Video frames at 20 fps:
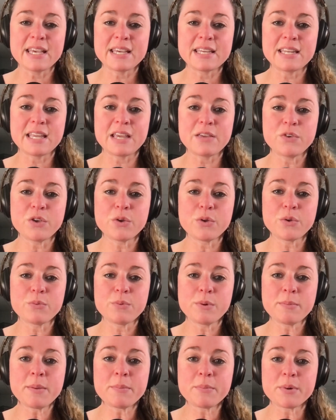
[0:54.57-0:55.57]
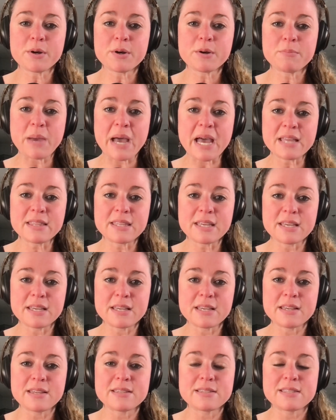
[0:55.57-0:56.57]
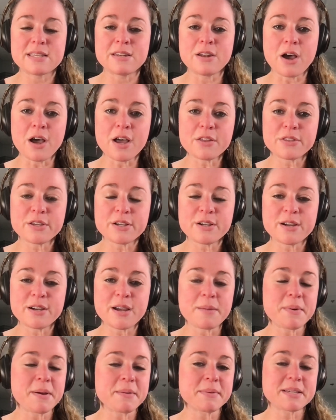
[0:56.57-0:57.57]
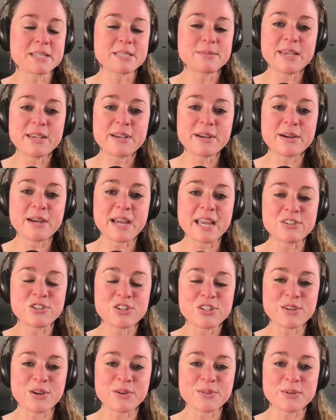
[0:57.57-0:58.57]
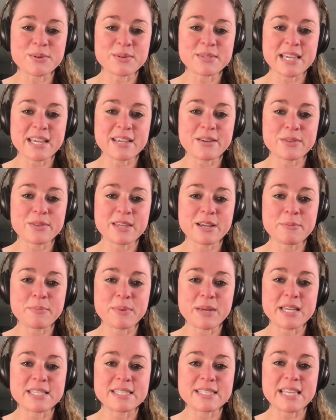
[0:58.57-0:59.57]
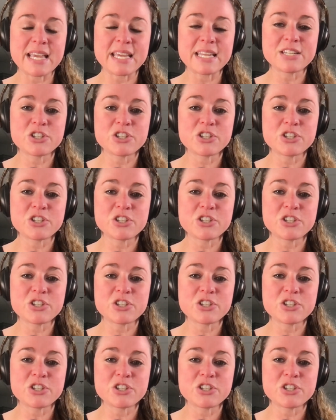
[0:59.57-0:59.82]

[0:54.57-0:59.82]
And if you'll remember, Beth is an author, a public speaker, and she's also a psychotherapist.